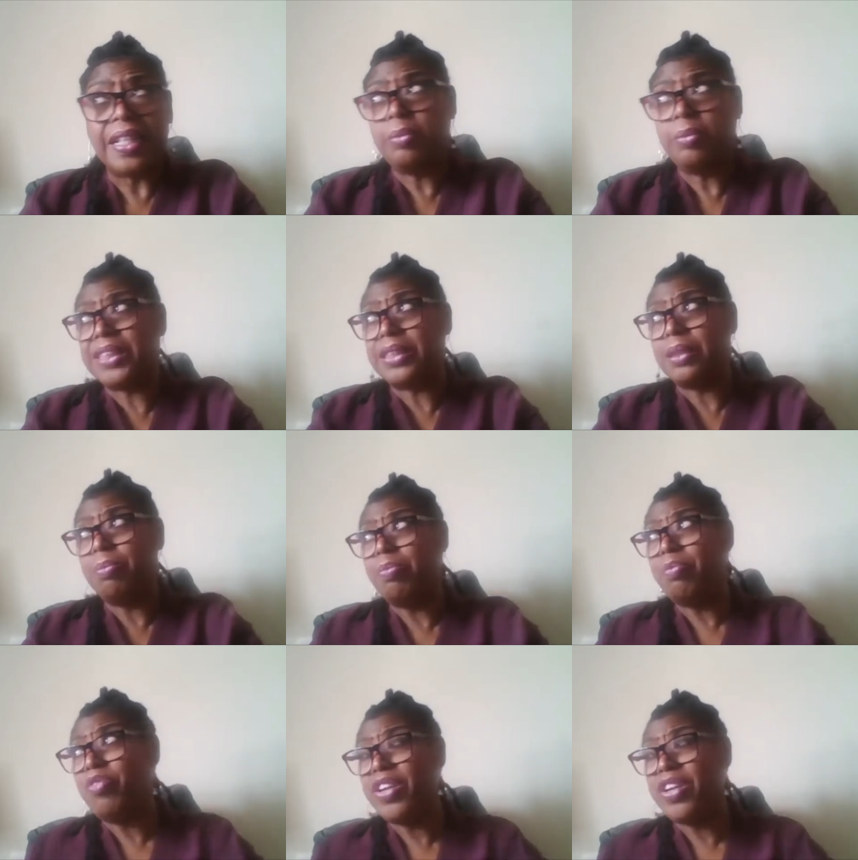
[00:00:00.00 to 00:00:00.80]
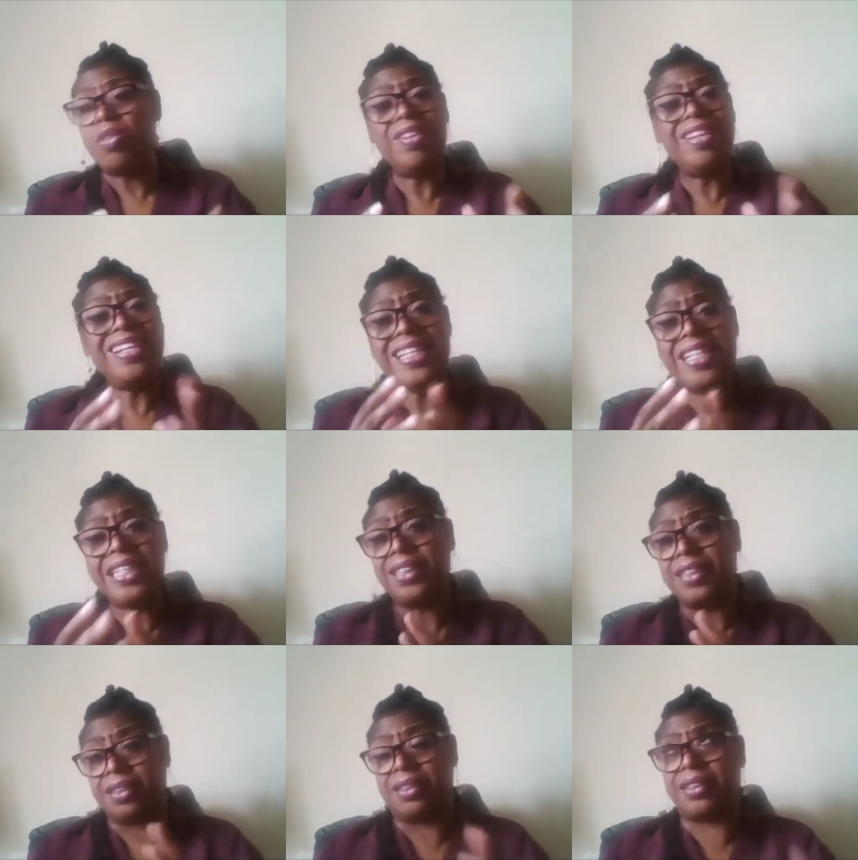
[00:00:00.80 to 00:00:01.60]
were some real
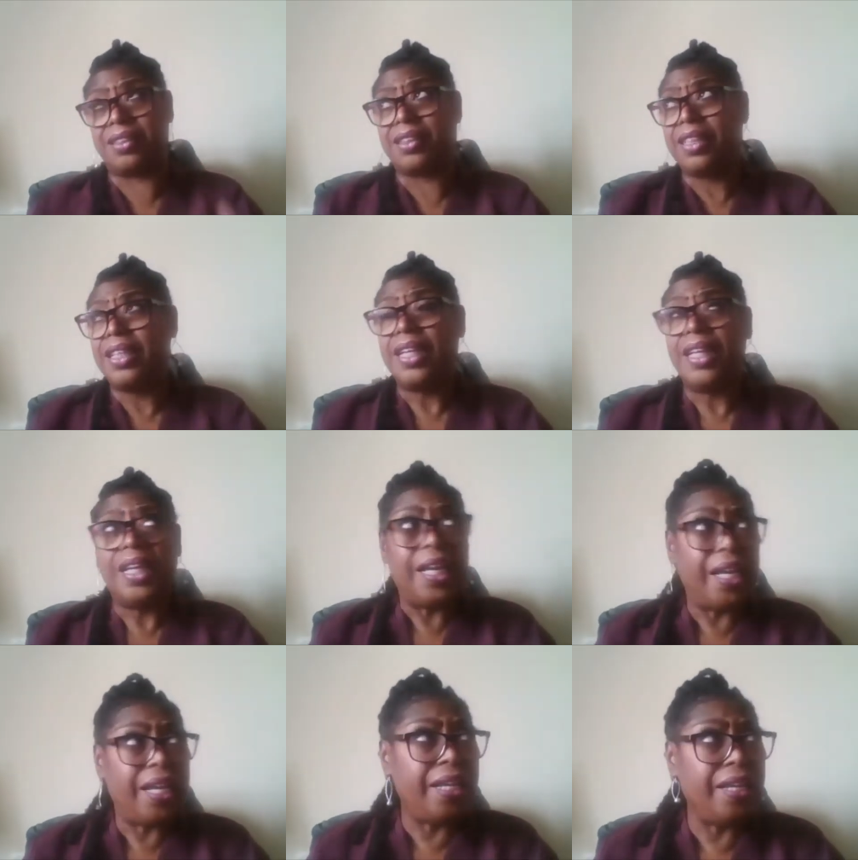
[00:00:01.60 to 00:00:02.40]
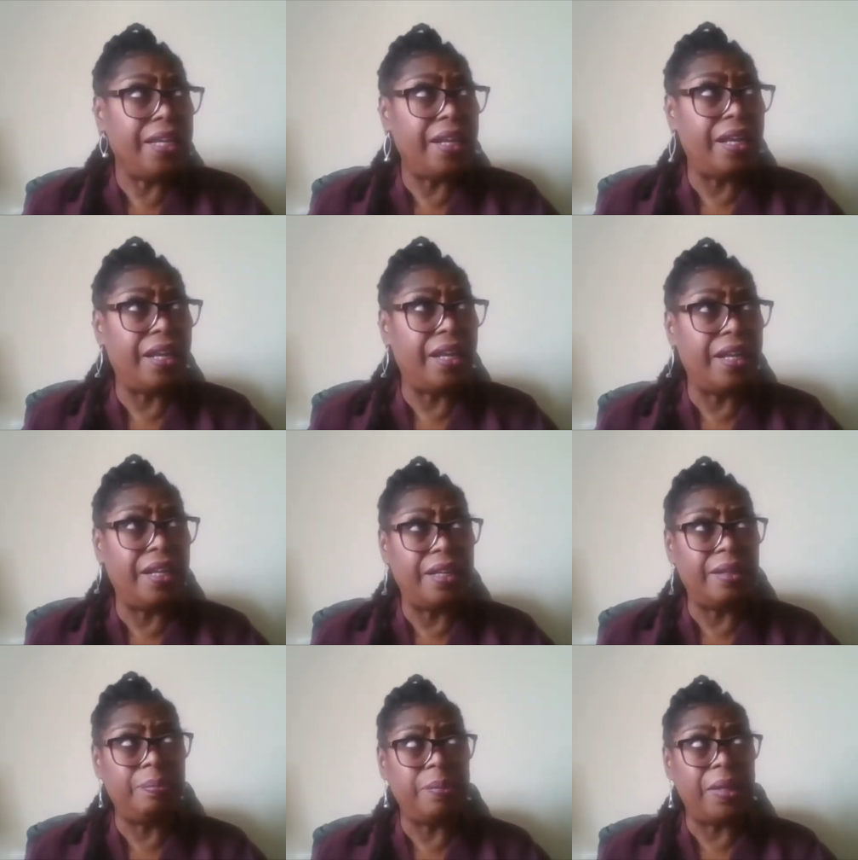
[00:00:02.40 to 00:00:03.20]
leaders in, eh,
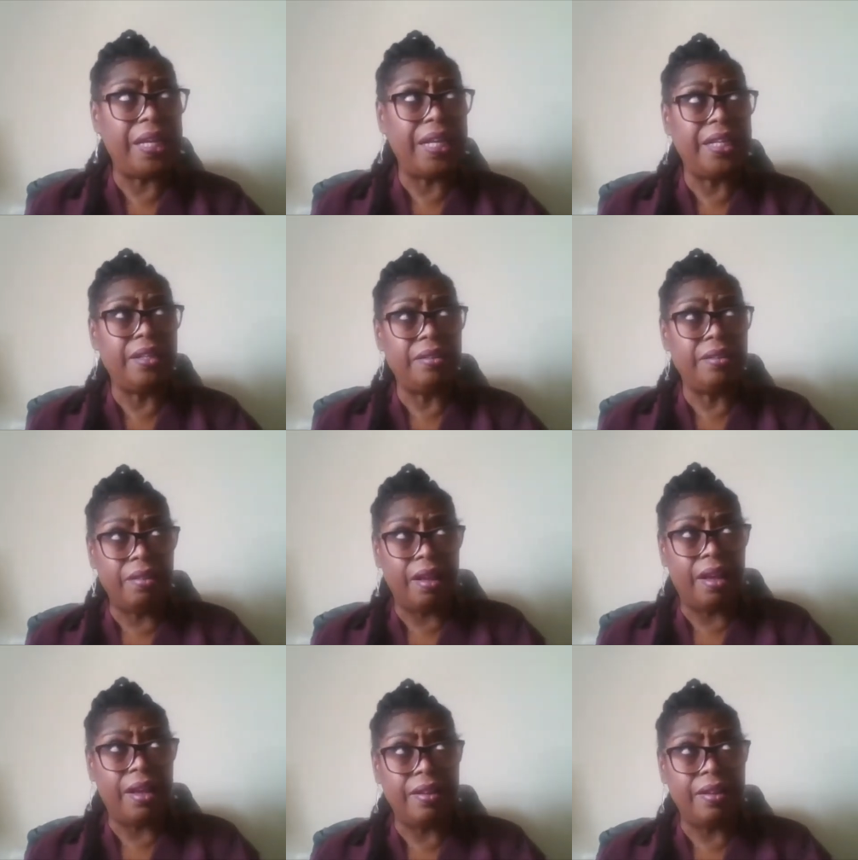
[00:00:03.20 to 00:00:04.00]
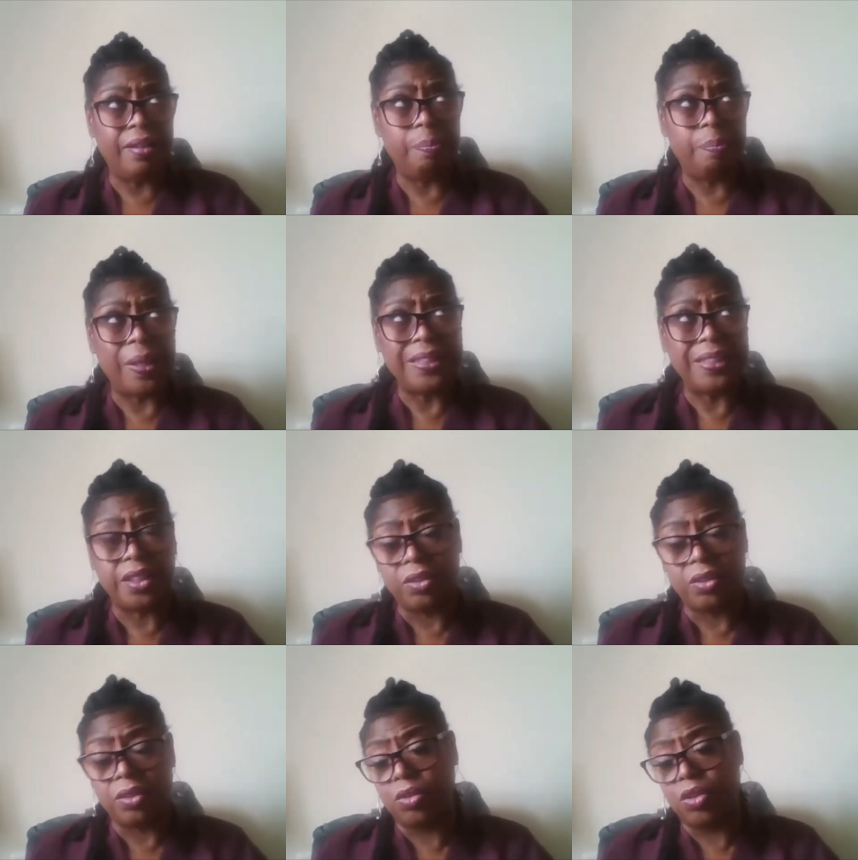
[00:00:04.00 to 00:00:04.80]
um, in in the
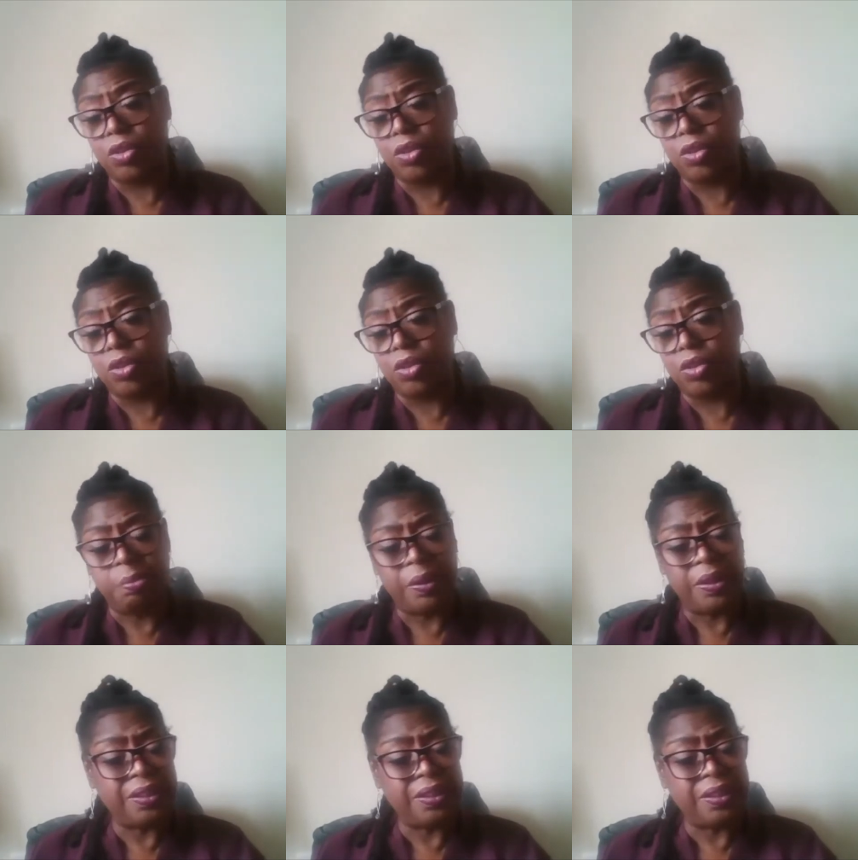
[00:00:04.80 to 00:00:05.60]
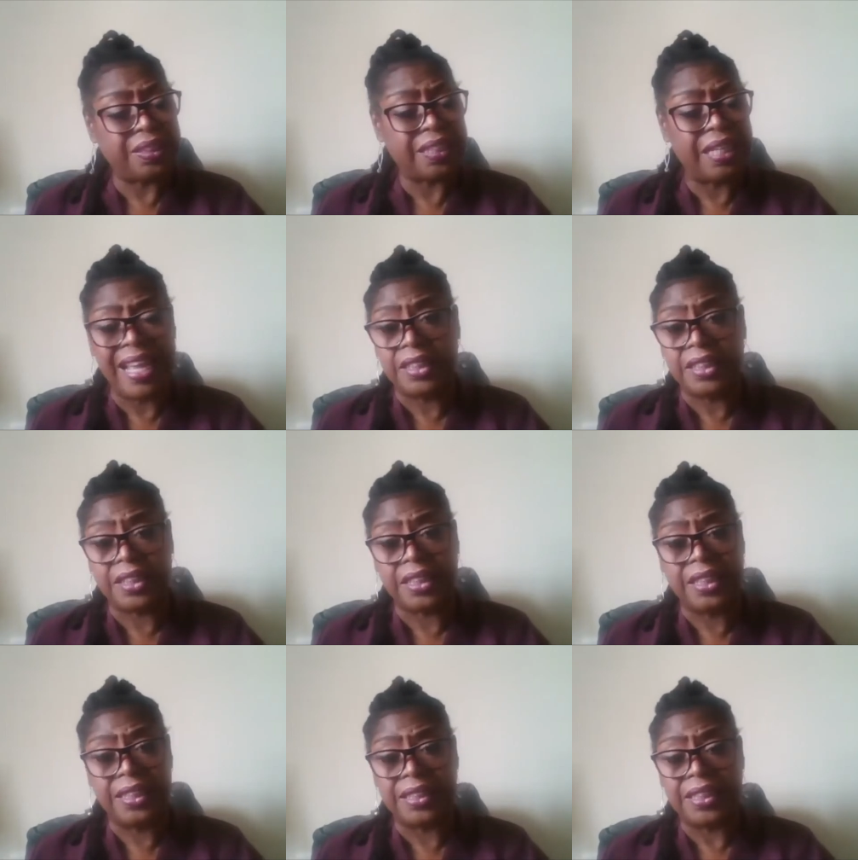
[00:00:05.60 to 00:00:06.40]
Pentecostal church movement in
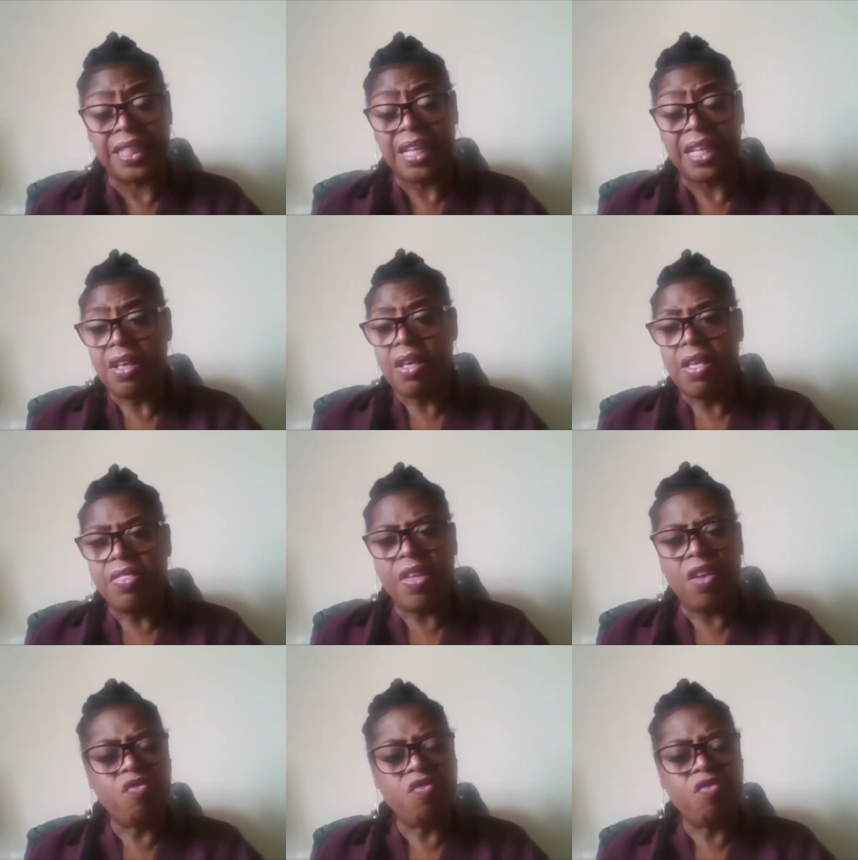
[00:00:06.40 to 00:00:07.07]
the 80s